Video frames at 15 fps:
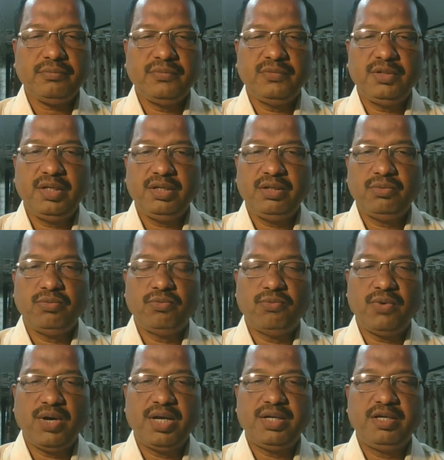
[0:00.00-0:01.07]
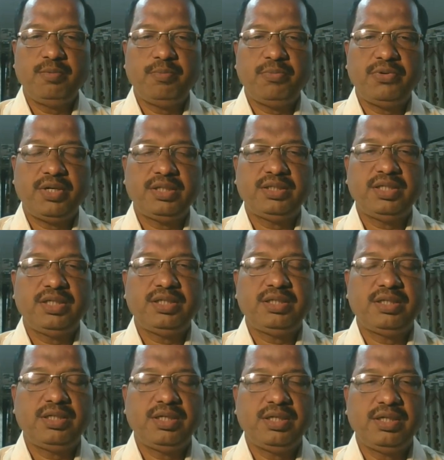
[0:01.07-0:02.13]
Then one important thing,
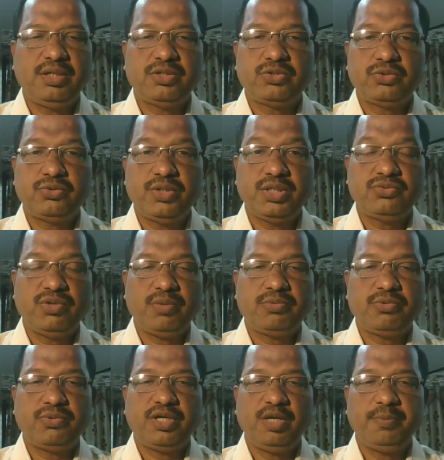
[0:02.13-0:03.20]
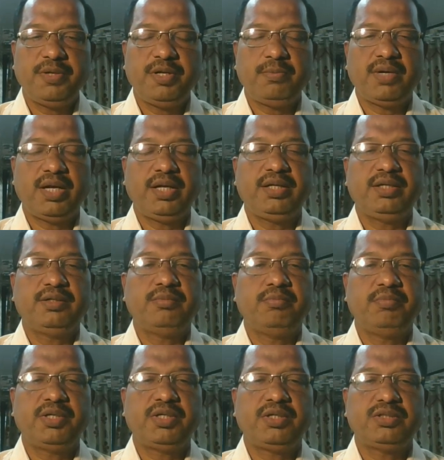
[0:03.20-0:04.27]
dear students, you have to keep in mind,
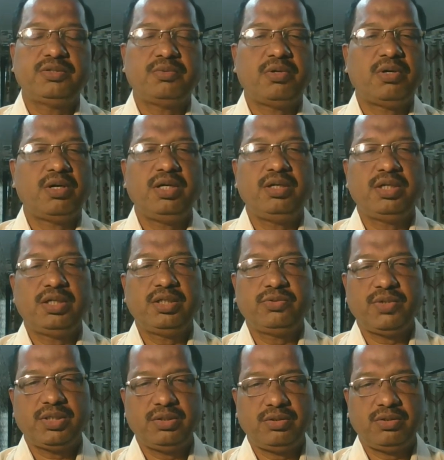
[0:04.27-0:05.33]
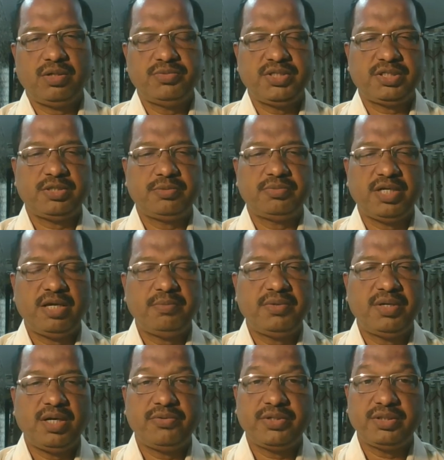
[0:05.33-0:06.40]
because earlier it was the objective type,
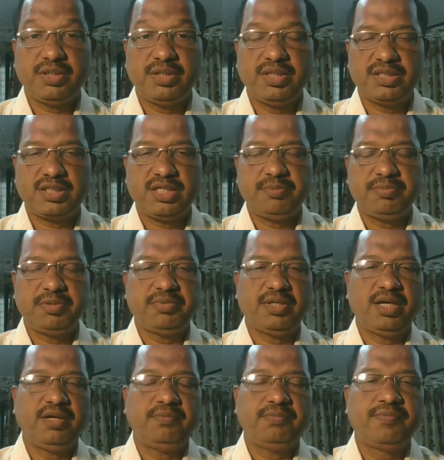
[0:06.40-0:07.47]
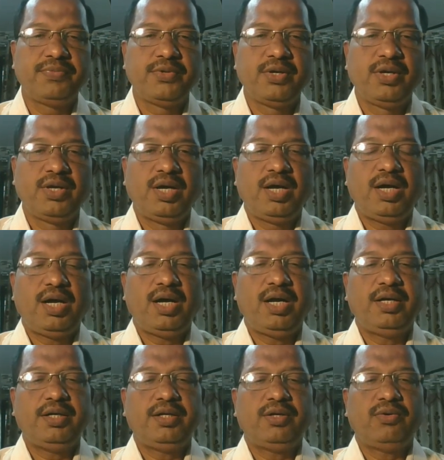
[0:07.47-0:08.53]
now it is the descriptive type,
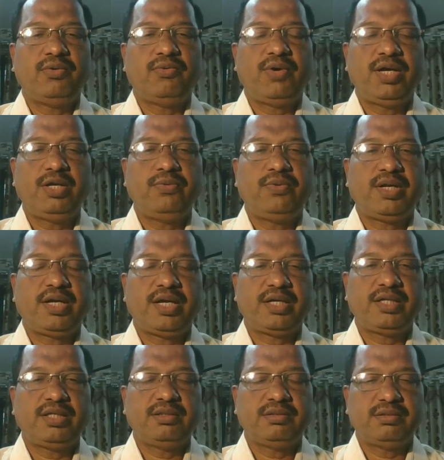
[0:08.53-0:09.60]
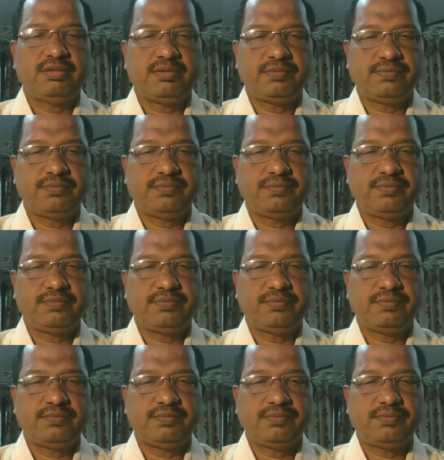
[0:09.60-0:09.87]
and while you are getting the